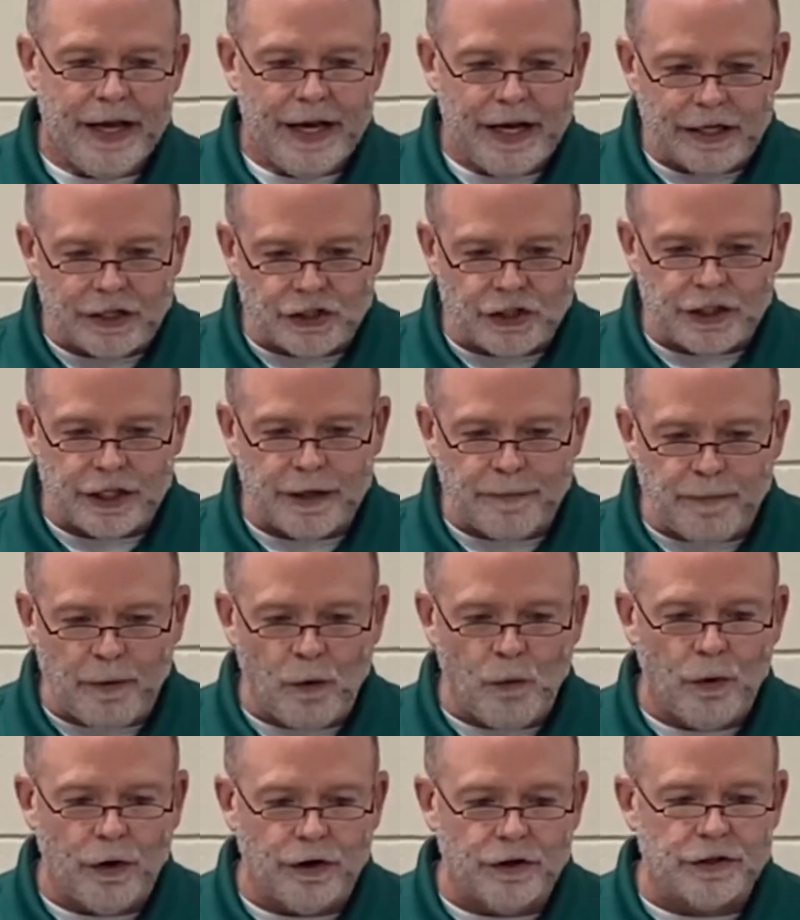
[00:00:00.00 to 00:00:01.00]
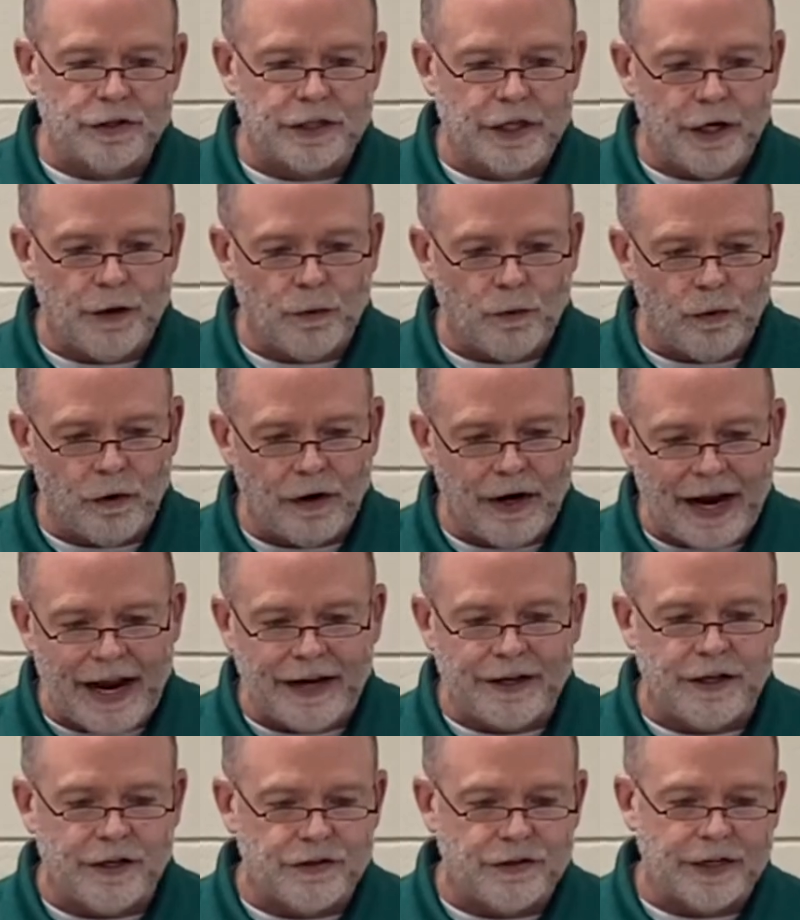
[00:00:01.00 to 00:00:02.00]
In simple words, there were
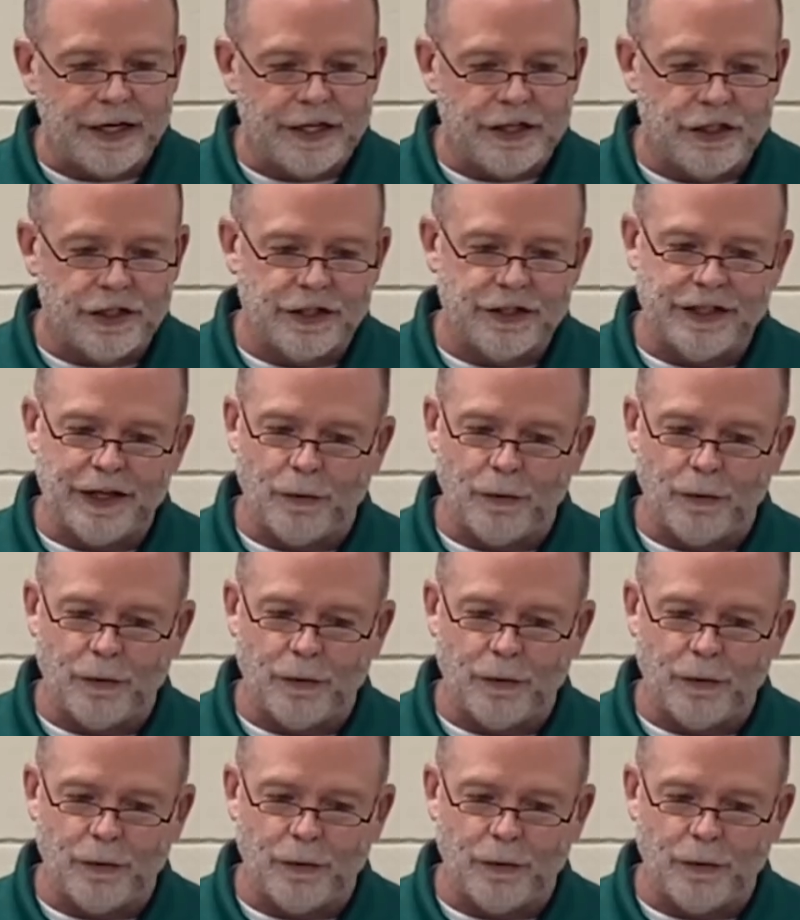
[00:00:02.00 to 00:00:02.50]
accusations